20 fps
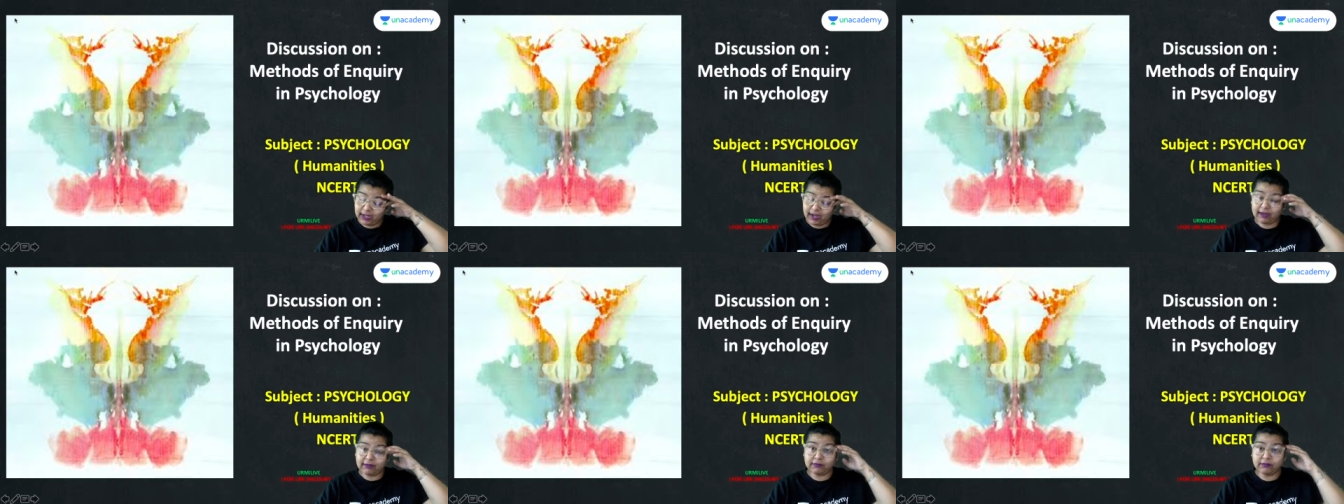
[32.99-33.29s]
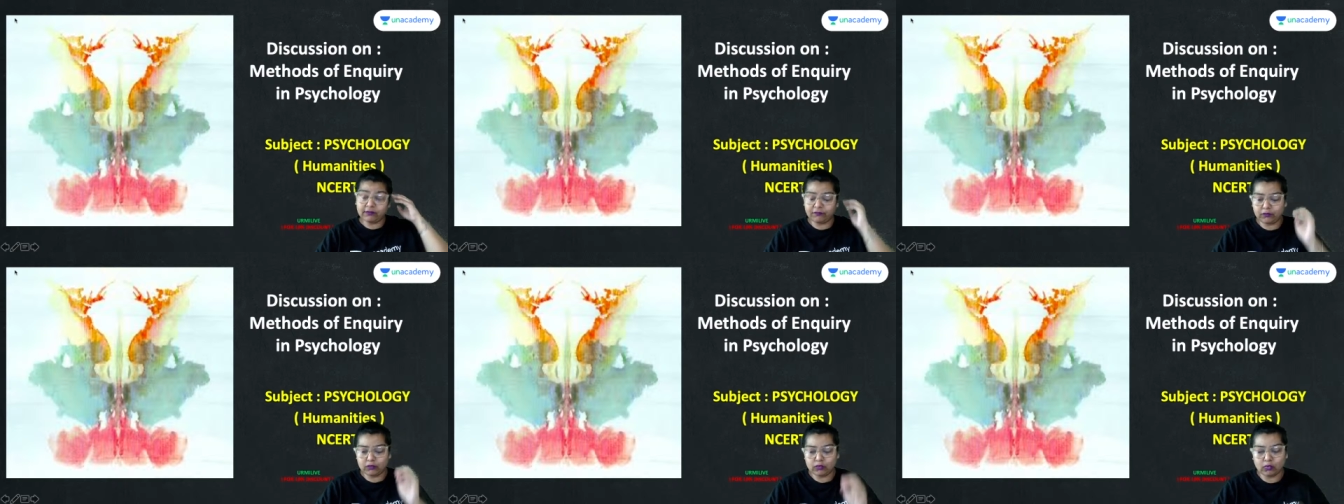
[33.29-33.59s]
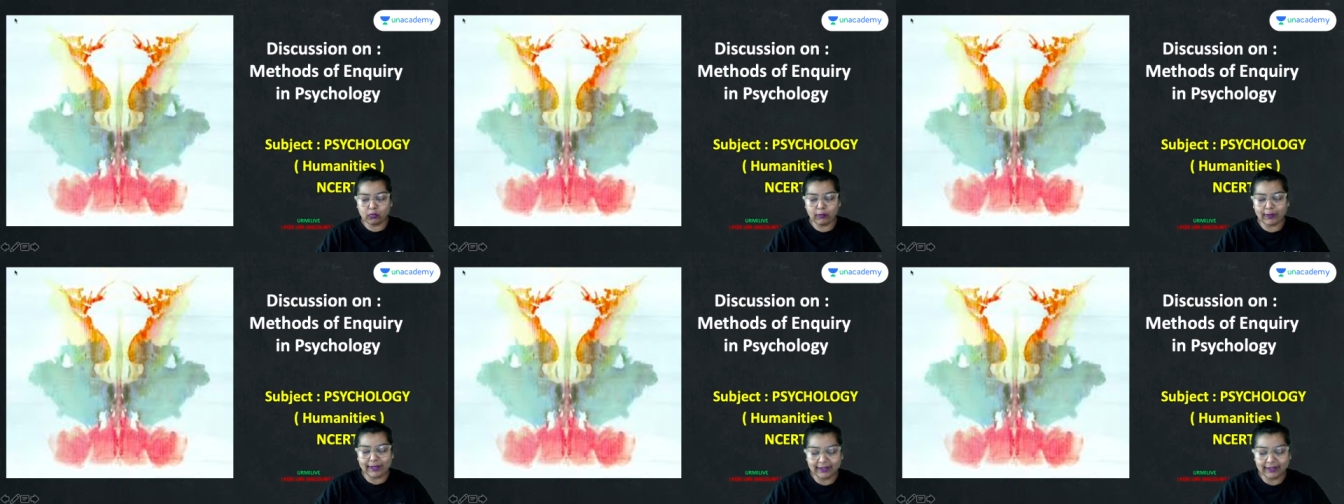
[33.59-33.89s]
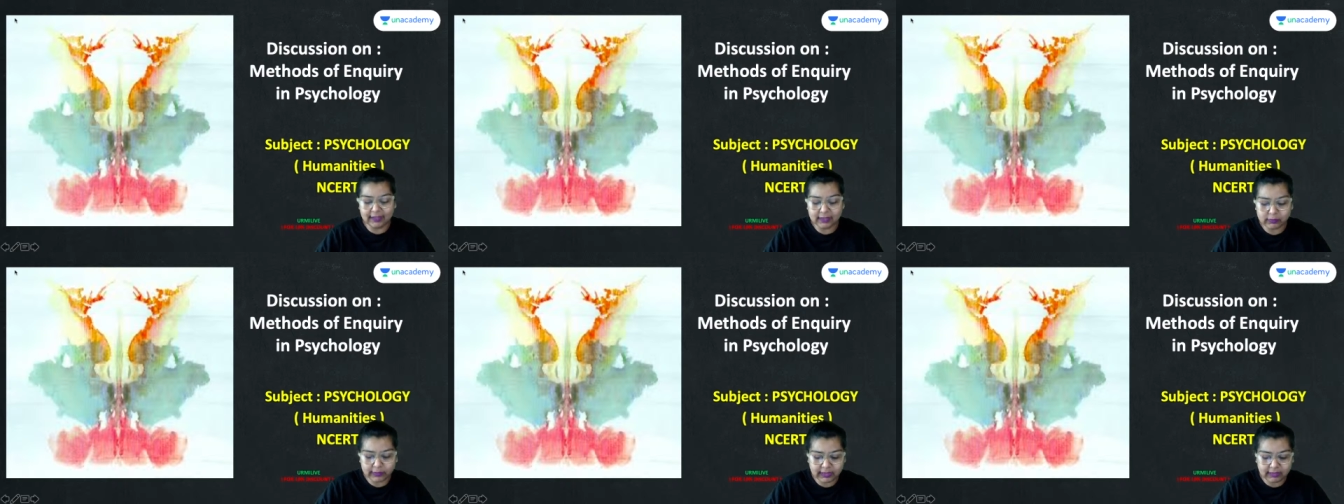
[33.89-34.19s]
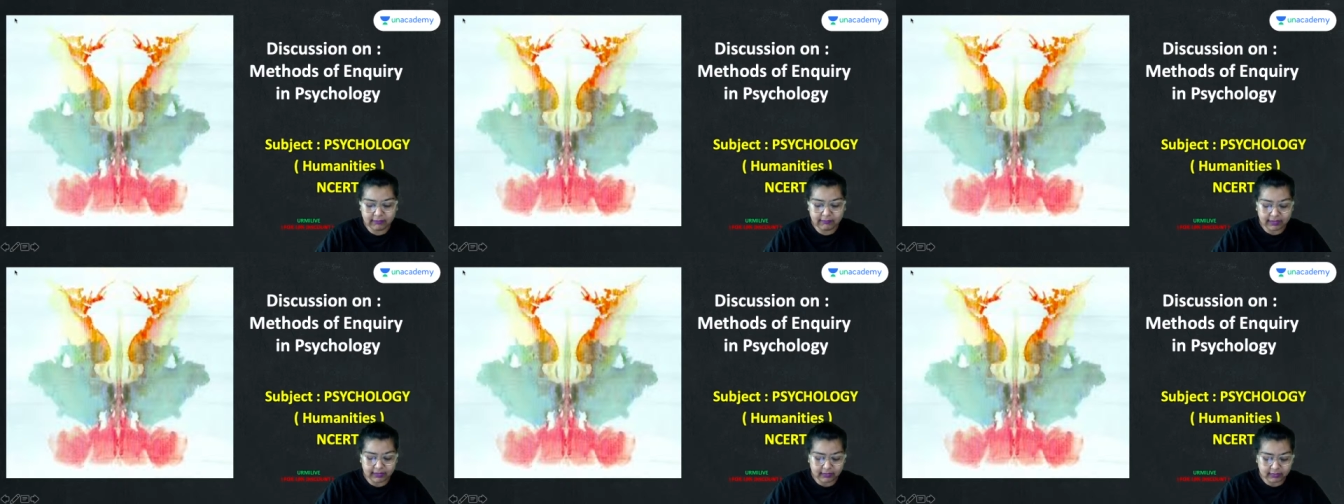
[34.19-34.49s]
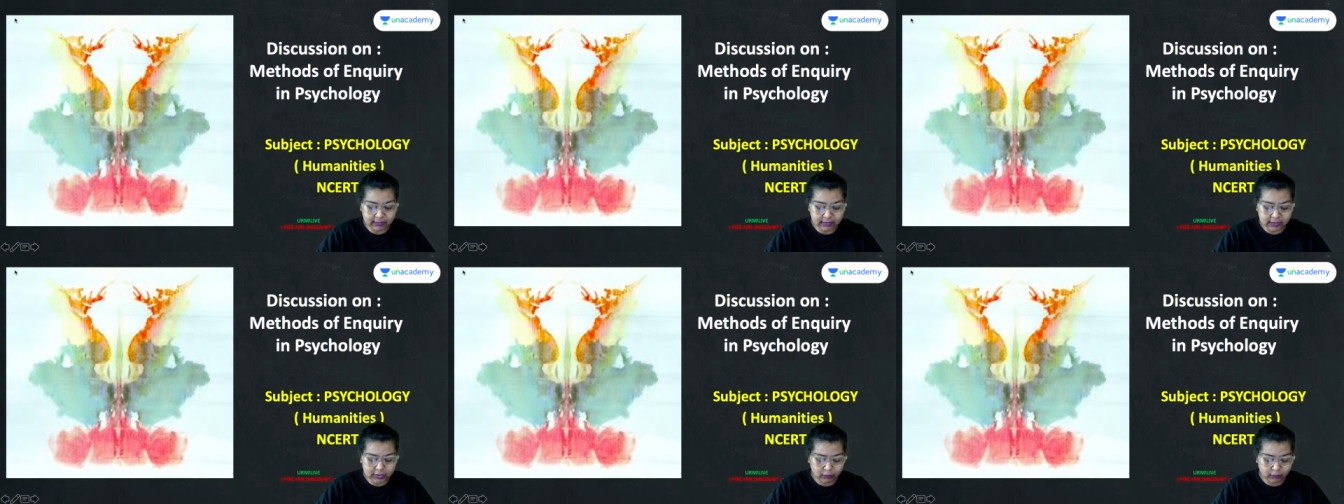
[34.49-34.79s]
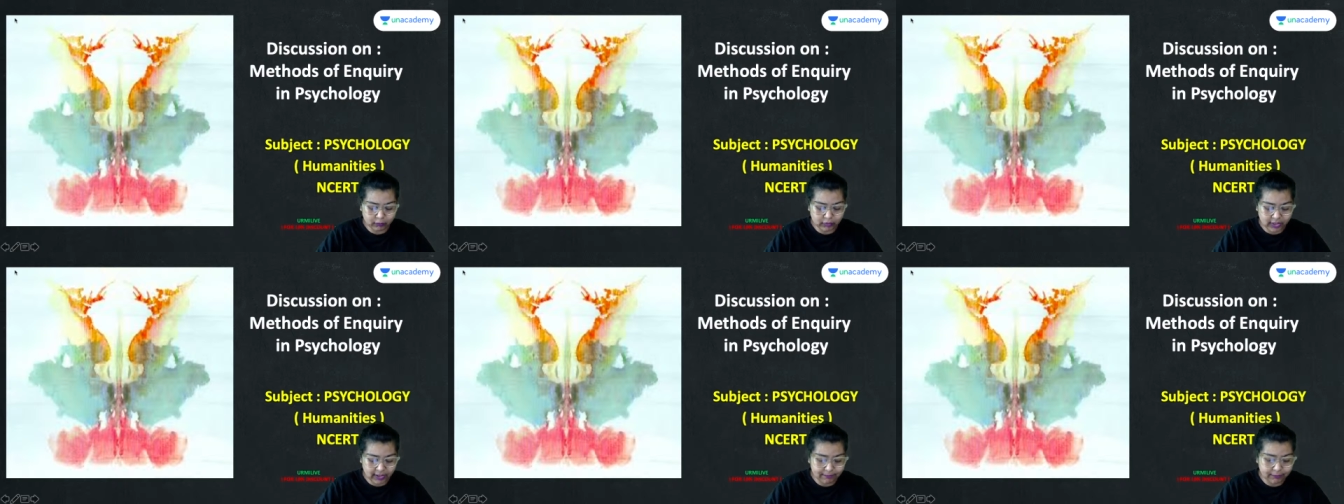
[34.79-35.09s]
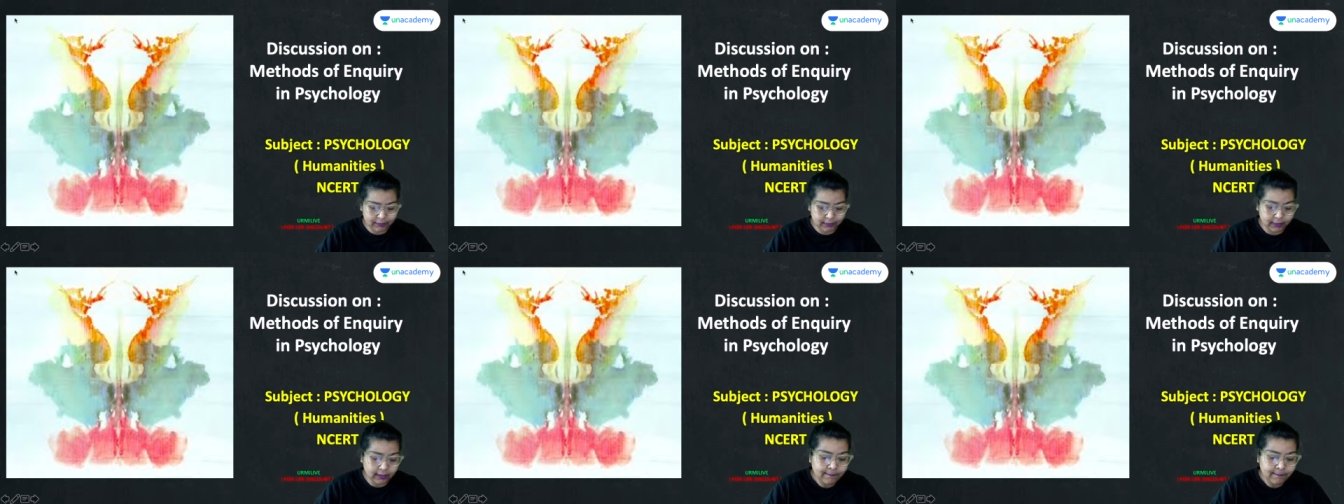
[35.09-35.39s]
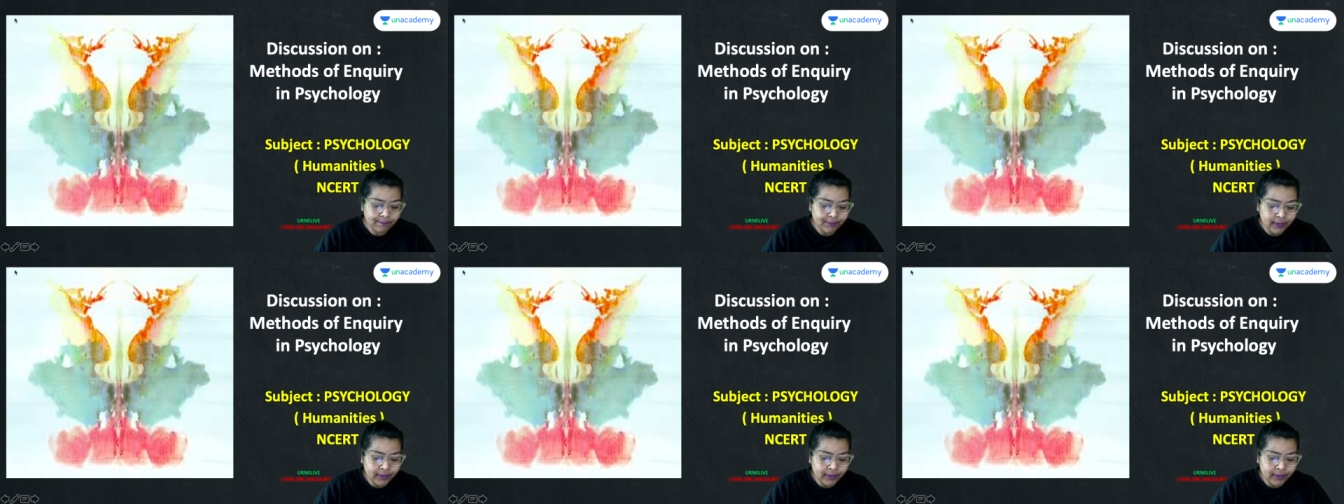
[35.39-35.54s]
have a few queries with the methods chapter.